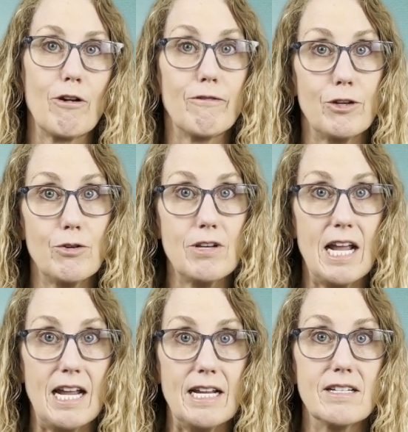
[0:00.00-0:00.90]
a few
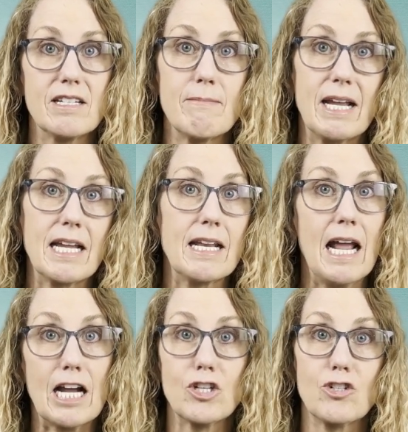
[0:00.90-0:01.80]
days to make it
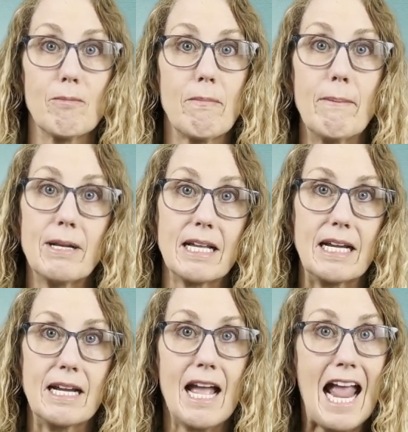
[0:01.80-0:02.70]
extra
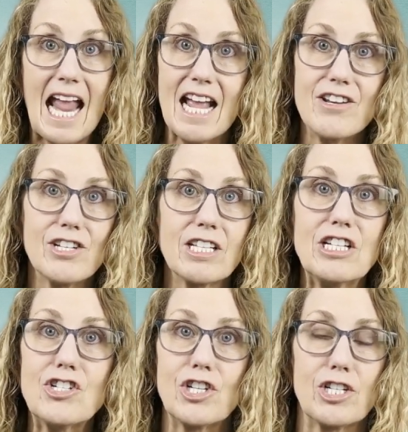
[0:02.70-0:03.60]
bubbly and
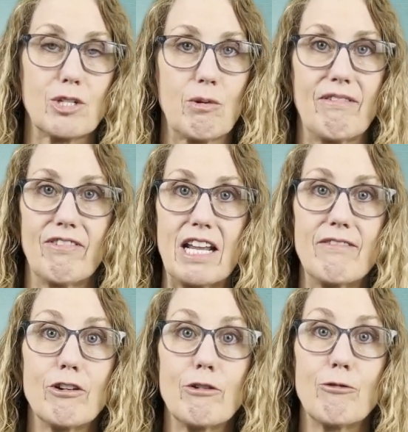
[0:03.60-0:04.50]
delicious with
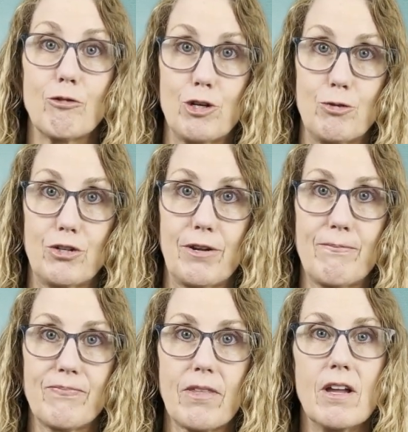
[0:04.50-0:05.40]
flavored fruit.
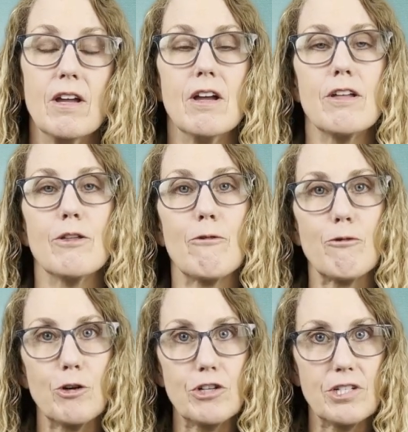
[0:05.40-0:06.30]
The
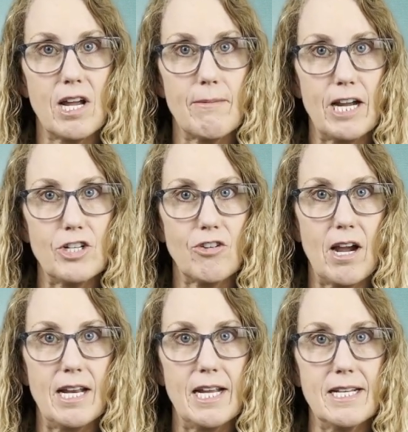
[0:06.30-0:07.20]
first time I
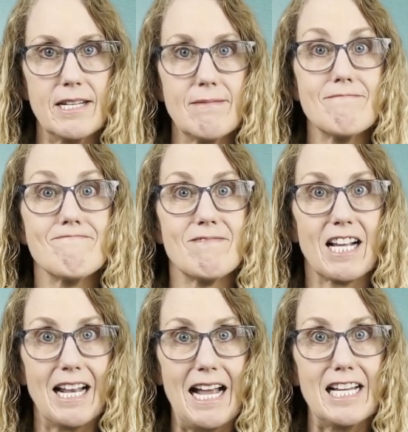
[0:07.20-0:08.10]
tried it, the
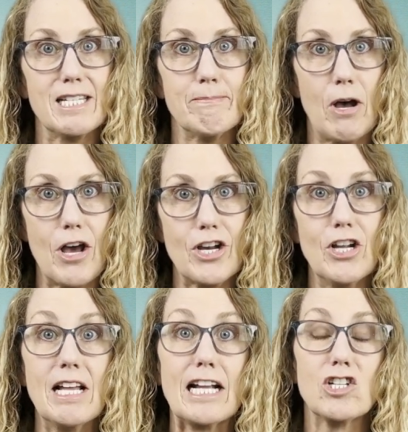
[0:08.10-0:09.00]
glass
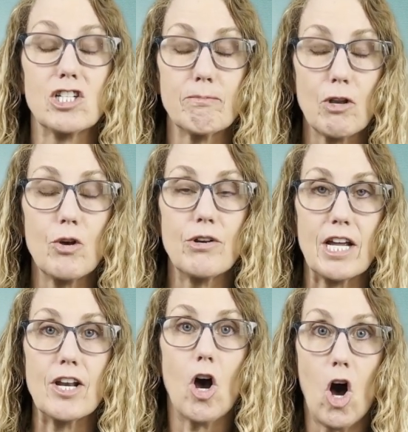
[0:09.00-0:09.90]
bottle
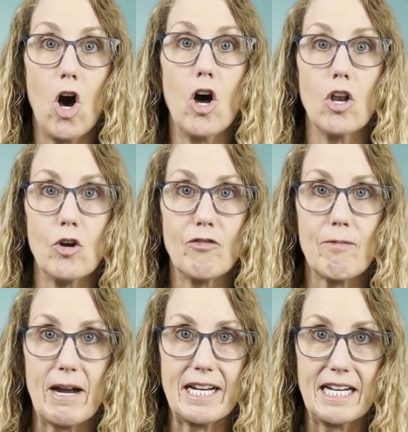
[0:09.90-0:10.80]
exploded all over
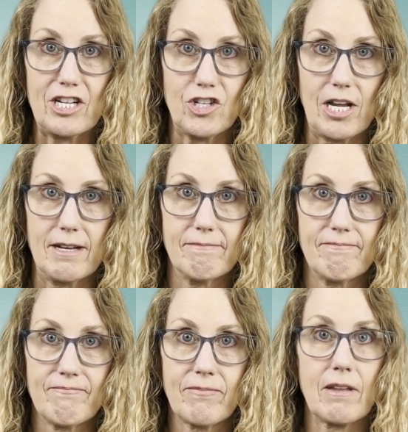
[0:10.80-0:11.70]
my kitchen.
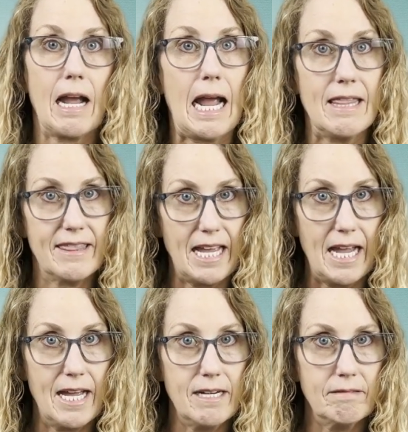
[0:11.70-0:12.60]
And
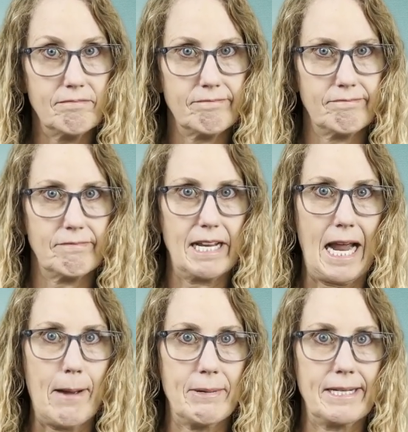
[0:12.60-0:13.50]
then it
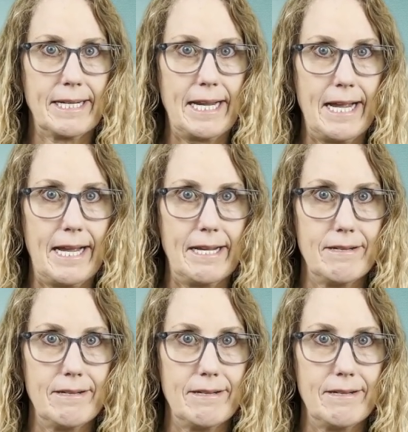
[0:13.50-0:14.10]
happened again.